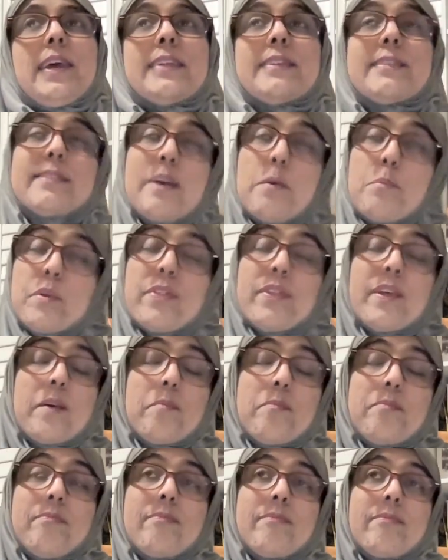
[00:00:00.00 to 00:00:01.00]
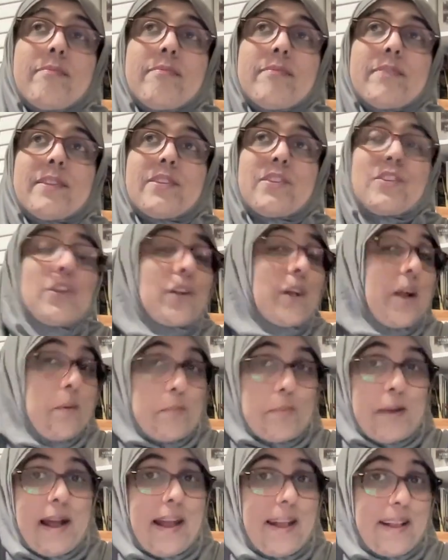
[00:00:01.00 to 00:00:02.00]
and some of them still
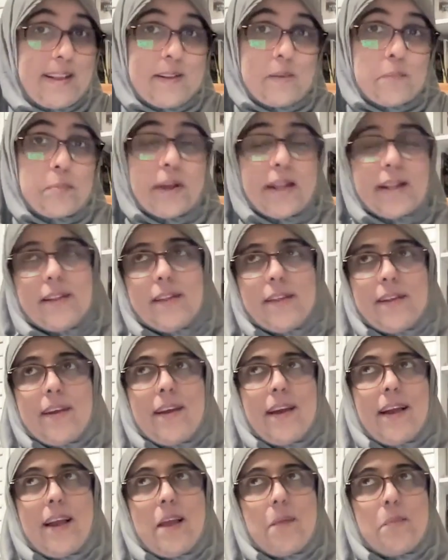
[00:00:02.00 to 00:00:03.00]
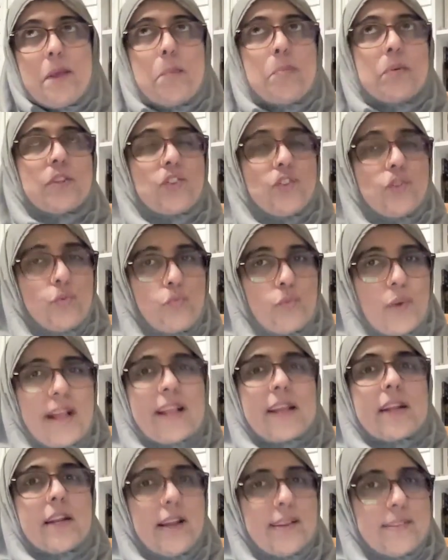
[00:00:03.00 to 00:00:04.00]
come back, but I'm able to
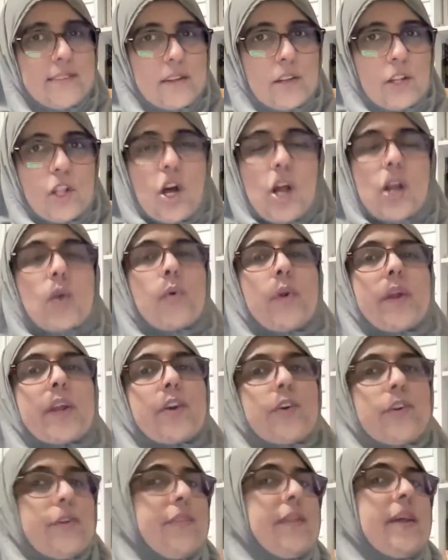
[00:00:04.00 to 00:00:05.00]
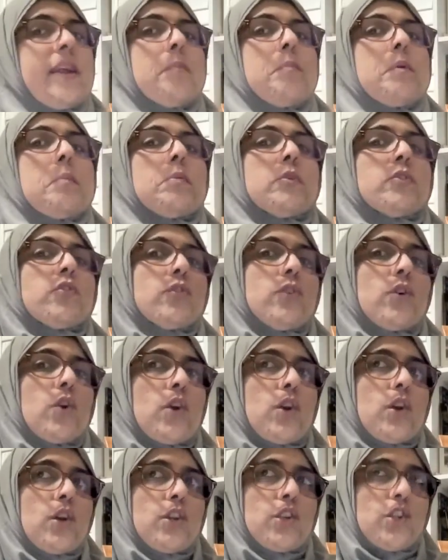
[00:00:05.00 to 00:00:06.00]
recognize it a lot quicker and then I'm able to
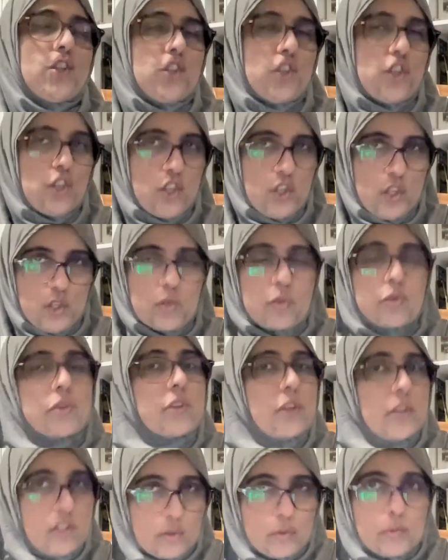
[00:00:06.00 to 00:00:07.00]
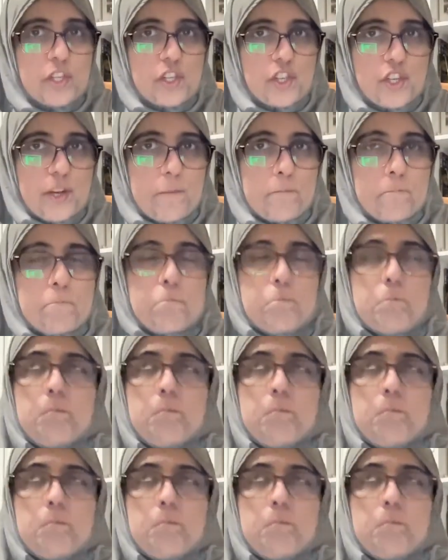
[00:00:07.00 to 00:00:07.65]
switch it.